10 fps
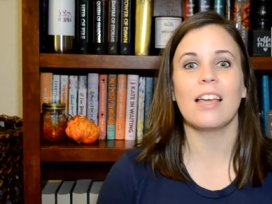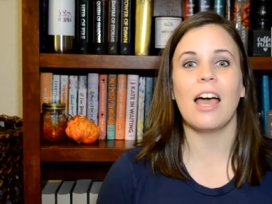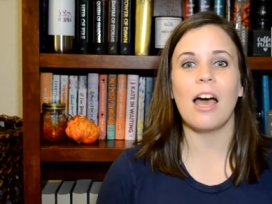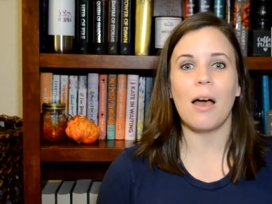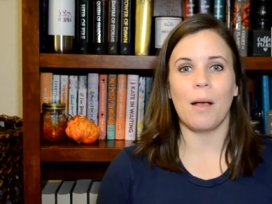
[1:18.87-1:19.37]

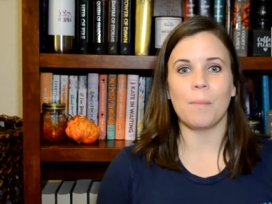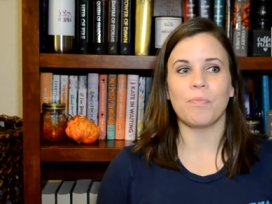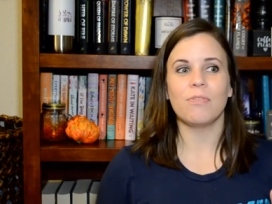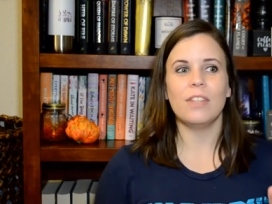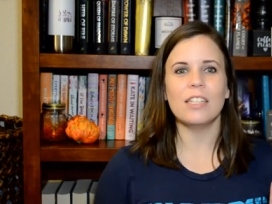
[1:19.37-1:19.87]

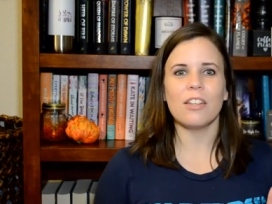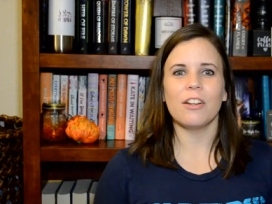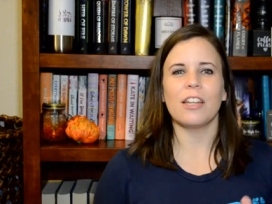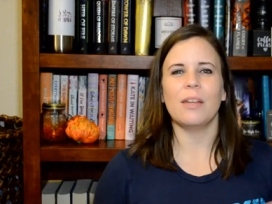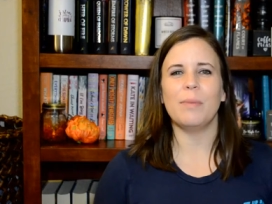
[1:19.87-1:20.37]
um, these
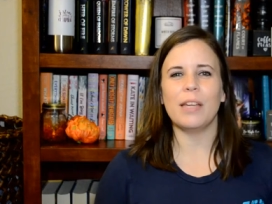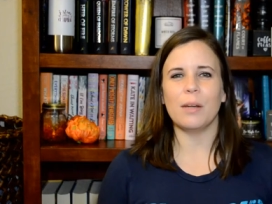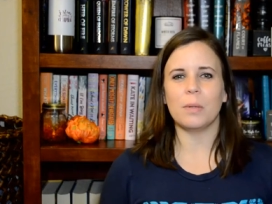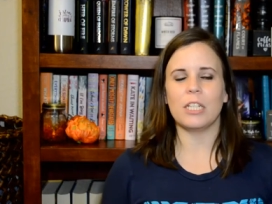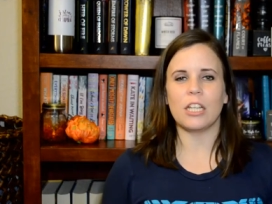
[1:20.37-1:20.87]
aren't going to be in
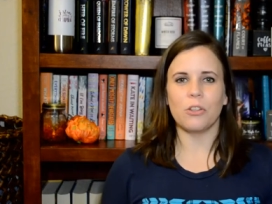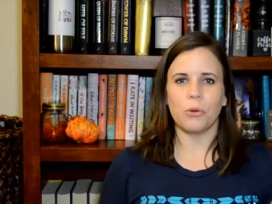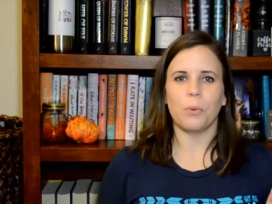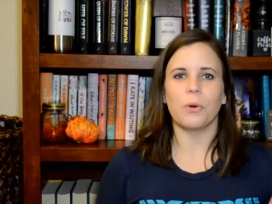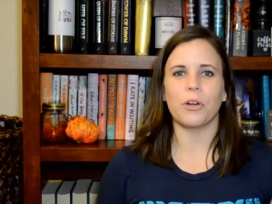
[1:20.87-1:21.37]
a
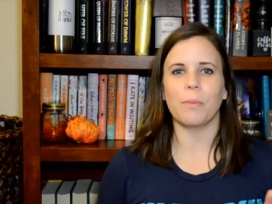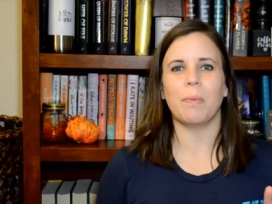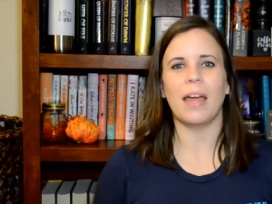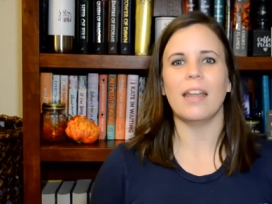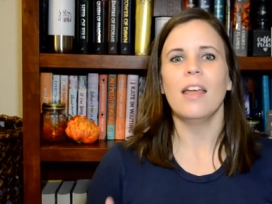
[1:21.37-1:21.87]
particular order,
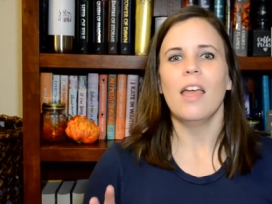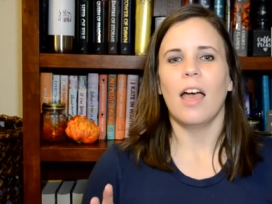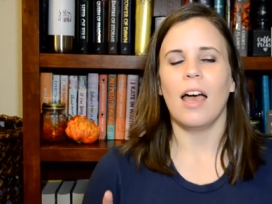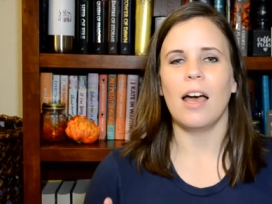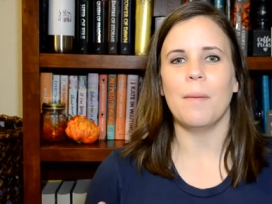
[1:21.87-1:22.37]
but
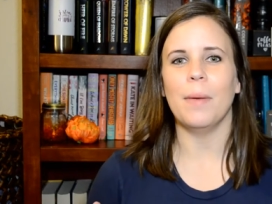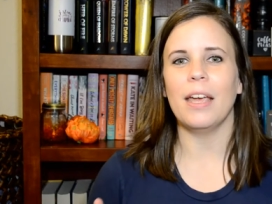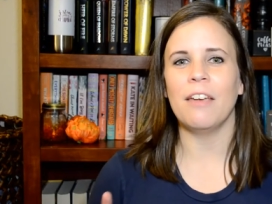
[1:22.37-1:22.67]
um,